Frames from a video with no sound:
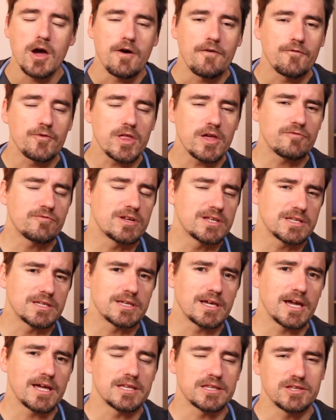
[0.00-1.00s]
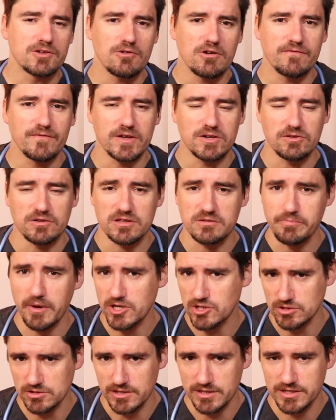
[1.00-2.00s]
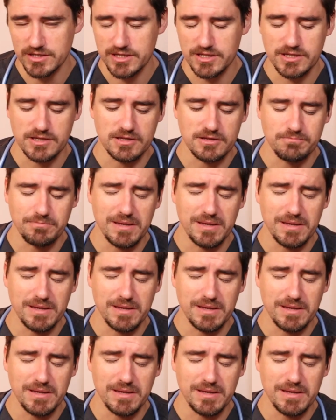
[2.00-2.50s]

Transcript: For that reason, guys, there are veterinary specialists.